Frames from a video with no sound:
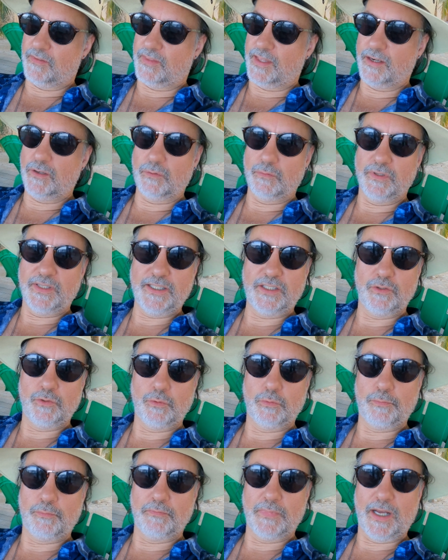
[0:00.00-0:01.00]
they don't really
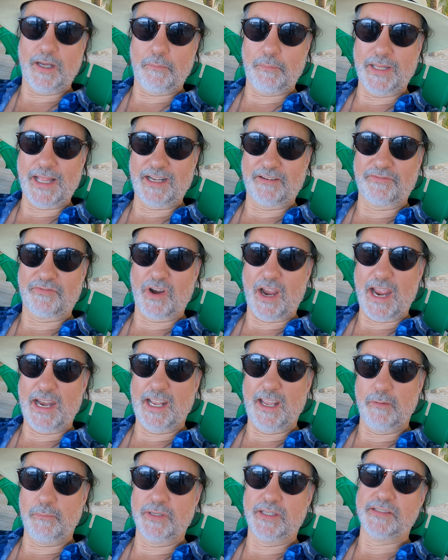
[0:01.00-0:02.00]
do Black
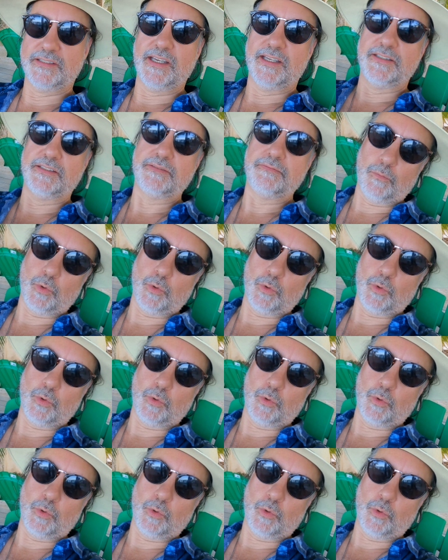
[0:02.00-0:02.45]
Friday because that's